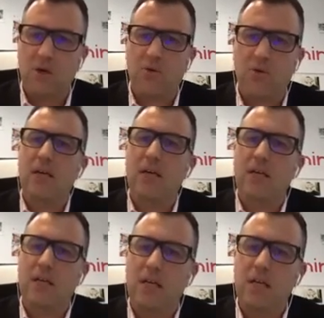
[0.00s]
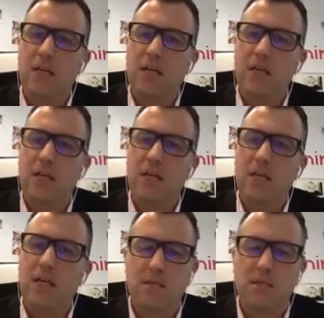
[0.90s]
that they adhere to the
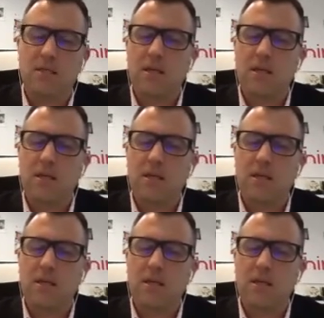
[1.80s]
interfaces.